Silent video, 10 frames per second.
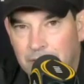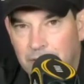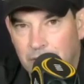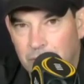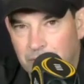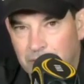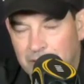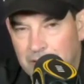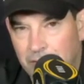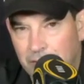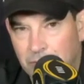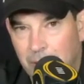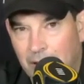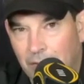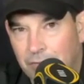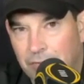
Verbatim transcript: you know you put the defense back on the